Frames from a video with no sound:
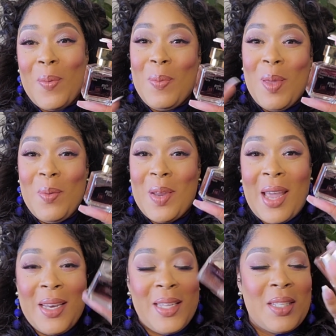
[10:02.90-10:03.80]
with me when
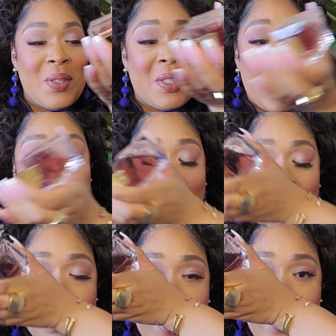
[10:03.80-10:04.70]
I need to take it
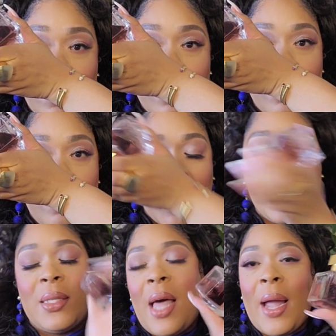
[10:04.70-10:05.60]
with me,
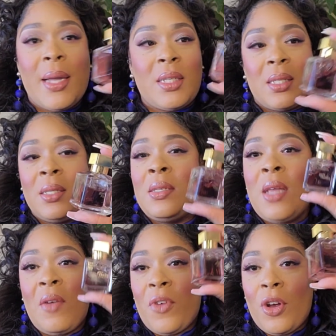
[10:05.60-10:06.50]
because I could just
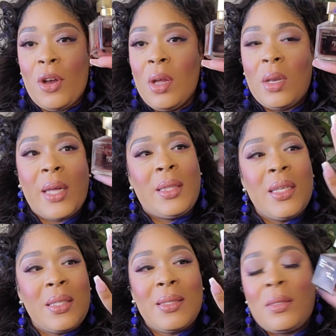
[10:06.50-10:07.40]
never, like,
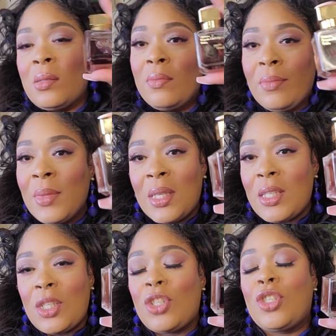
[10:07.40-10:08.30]
this is
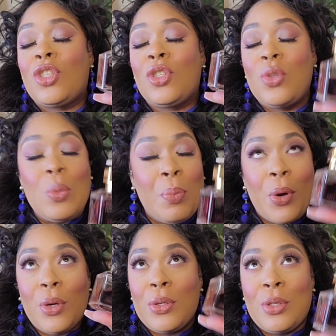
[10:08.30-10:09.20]
just
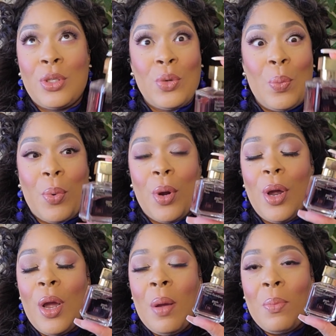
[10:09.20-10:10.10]
super
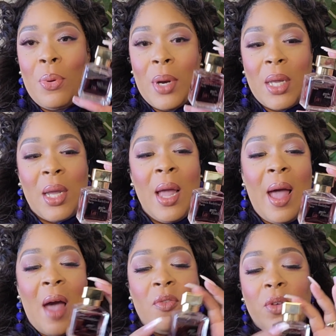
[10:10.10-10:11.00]
pretty.
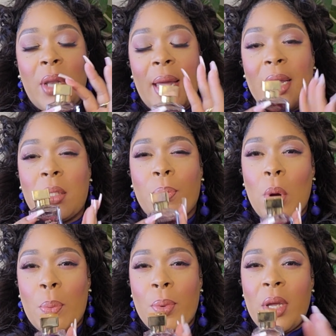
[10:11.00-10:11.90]
I feel like it's
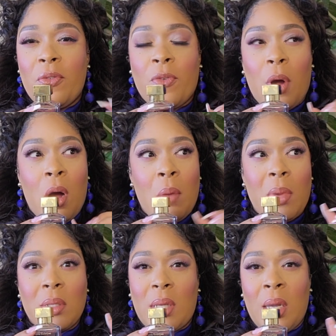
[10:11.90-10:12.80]
appropriate for
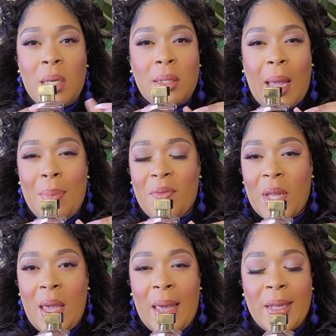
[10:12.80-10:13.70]
almost any type of
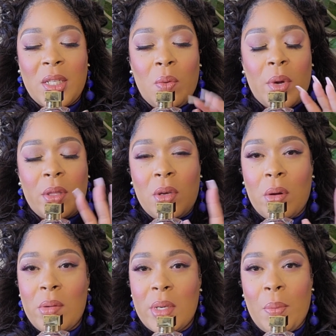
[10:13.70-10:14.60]
occasion, whether you're
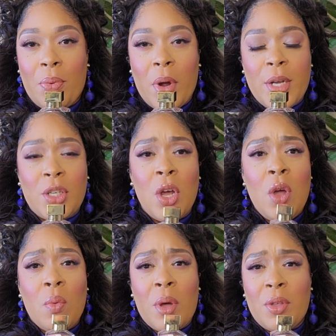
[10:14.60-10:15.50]
going to brunch,
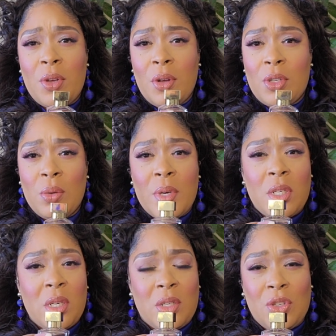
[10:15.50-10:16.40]
whether you're doing
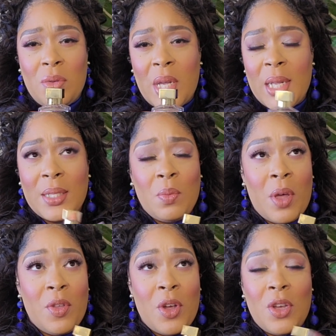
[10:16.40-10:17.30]
just drinks,
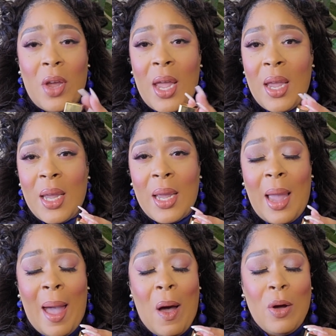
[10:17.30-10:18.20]
whether you're hanging
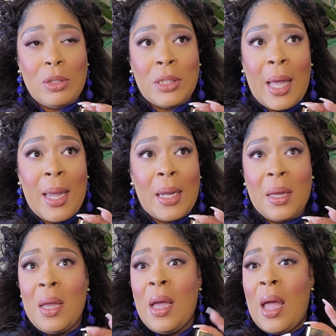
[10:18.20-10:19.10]
out like
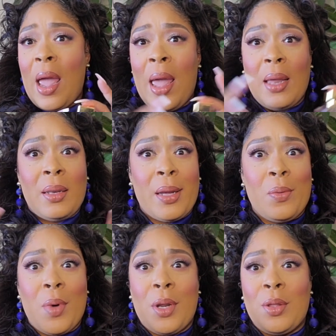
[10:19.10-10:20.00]
at like
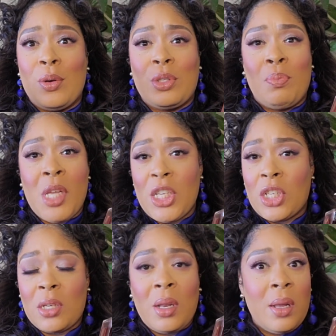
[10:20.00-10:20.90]
one of those
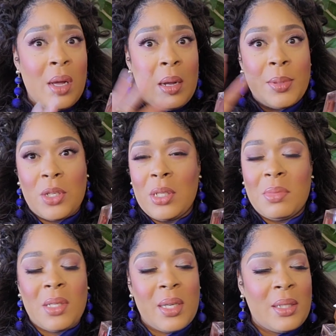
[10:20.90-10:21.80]
beach clubs or
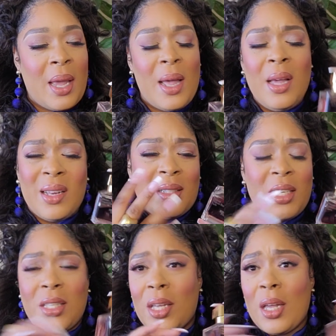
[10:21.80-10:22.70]
something like that. Like
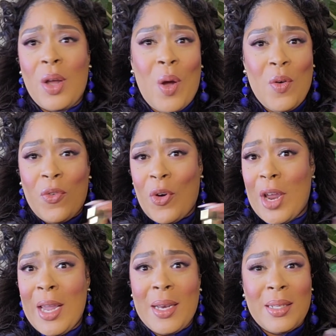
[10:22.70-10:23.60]
this can go for
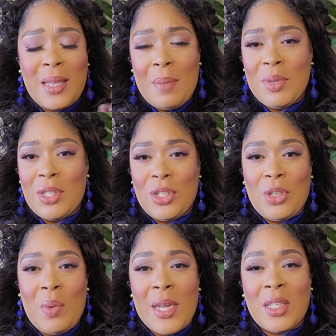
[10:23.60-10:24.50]
any type of
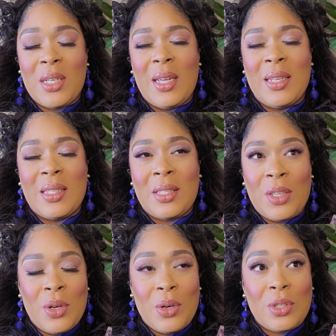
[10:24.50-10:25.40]
situation and
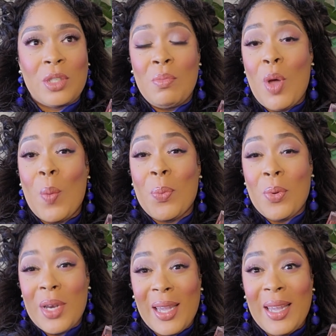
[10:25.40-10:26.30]
still smell
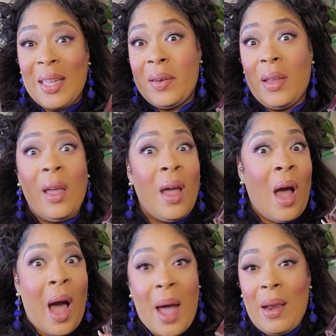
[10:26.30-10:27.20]
pretty in
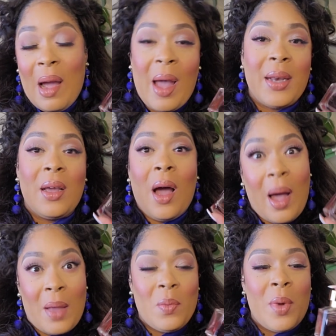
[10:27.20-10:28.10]

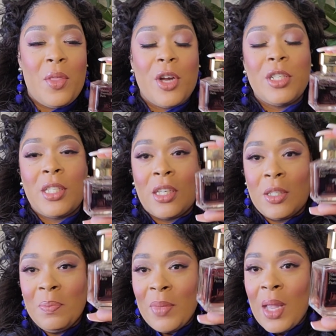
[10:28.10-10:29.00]
hot weather. So